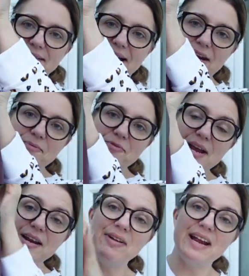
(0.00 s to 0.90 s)
and I'm
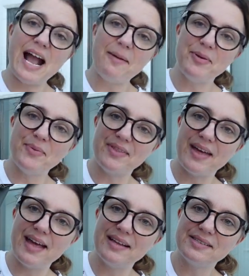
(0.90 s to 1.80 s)
really, really happy with
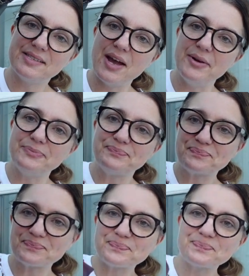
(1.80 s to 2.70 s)
it. So
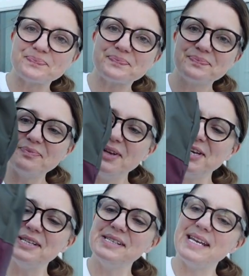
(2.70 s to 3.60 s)
you
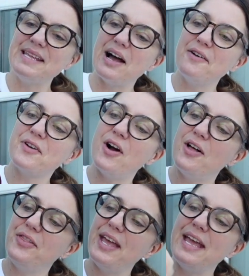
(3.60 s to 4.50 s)
can see that I've
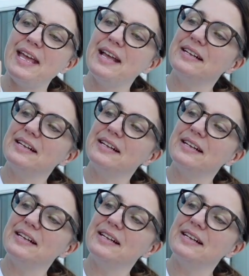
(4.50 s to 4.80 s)
got the